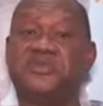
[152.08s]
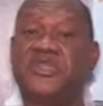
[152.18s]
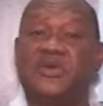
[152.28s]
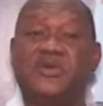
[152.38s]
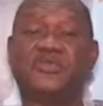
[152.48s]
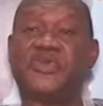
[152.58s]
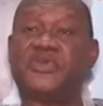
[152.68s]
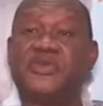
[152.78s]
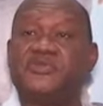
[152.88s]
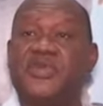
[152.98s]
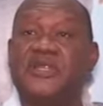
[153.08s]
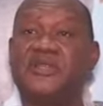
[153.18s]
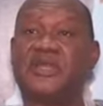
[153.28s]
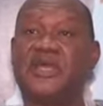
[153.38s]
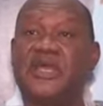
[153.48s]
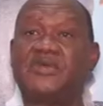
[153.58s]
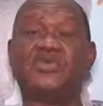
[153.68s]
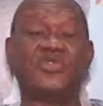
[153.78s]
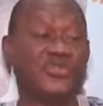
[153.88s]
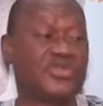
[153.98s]
There were periods when I
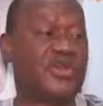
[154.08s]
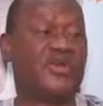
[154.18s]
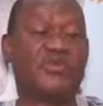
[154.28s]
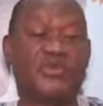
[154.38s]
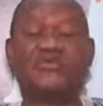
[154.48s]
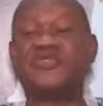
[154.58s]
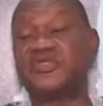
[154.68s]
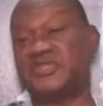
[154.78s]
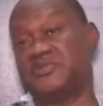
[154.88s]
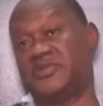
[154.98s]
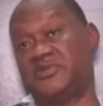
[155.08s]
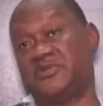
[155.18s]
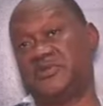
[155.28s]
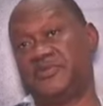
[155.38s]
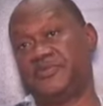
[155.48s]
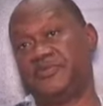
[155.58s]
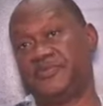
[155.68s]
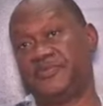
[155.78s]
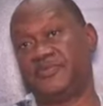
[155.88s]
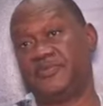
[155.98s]
couldn't come home for 6 months.
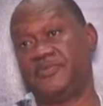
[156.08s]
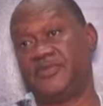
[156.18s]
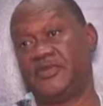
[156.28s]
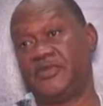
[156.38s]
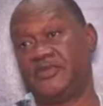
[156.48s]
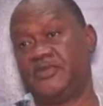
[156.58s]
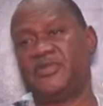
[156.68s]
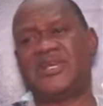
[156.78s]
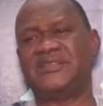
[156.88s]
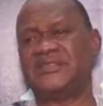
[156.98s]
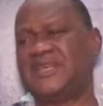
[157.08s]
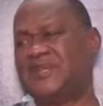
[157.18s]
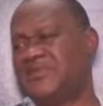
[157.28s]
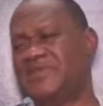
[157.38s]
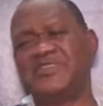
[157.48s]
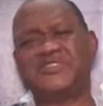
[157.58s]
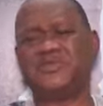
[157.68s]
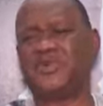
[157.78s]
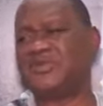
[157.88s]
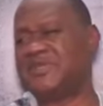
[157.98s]
That time, every
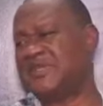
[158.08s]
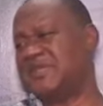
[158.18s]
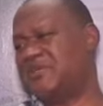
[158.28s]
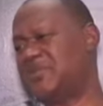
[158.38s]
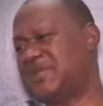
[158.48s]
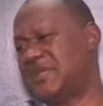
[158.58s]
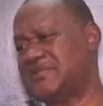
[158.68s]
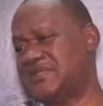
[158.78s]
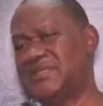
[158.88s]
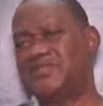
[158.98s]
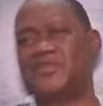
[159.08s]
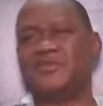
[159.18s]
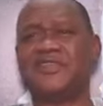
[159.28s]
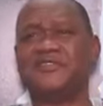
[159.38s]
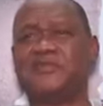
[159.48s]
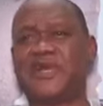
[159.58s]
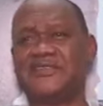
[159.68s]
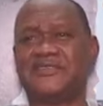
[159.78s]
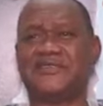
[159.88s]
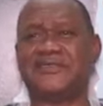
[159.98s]
small thing, there'll be cancellation of leave
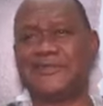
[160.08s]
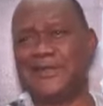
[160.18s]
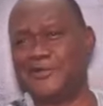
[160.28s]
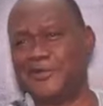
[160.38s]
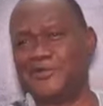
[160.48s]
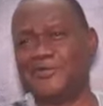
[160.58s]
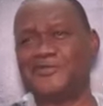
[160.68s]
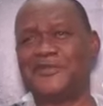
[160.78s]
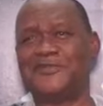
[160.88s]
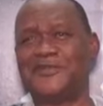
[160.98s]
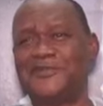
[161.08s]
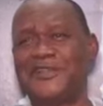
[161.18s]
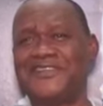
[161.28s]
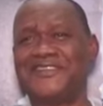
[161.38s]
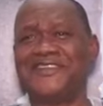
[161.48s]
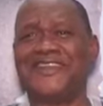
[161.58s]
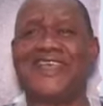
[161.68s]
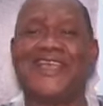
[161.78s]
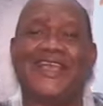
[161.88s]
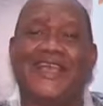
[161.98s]
passes, there'll be no movement for military,
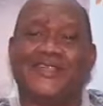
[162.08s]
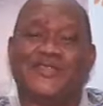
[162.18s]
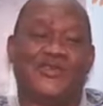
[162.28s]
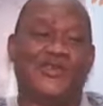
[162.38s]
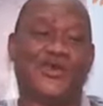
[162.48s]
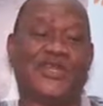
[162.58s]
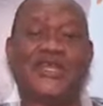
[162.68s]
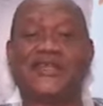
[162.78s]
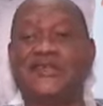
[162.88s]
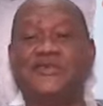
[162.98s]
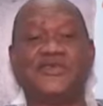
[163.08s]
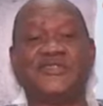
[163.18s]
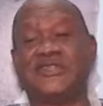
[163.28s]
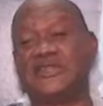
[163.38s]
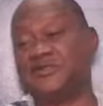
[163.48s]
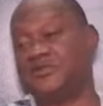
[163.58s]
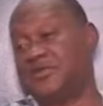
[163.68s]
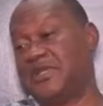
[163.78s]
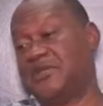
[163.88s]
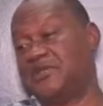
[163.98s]
and so on. And I was in
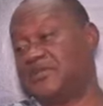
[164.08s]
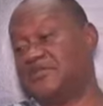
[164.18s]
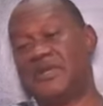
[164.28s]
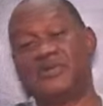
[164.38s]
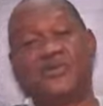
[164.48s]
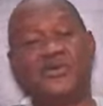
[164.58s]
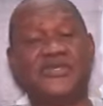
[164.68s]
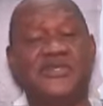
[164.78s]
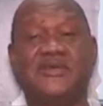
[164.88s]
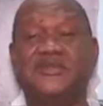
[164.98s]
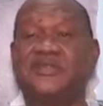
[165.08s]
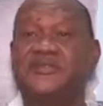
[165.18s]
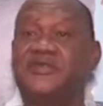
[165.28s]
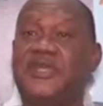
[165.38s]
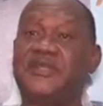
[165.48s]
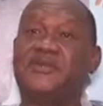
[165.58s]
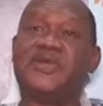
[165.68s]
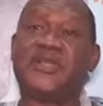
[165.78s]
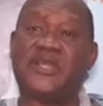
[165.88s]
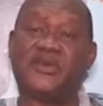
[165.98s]
Kaduna, I was in Makurdi, I was everywhere, and they
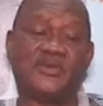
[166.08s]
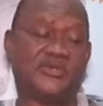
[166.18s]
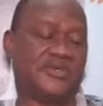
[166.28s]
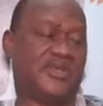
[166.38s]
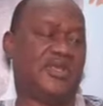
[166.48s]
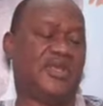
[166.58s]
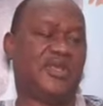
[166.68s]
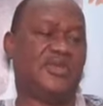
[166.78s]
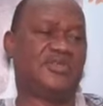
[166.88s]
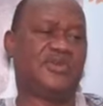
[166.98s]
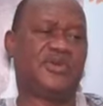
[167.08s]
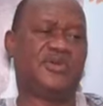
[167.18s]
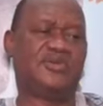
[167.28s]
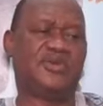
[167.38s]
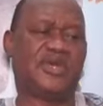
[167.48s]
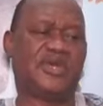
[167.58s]
were in Lagos. So,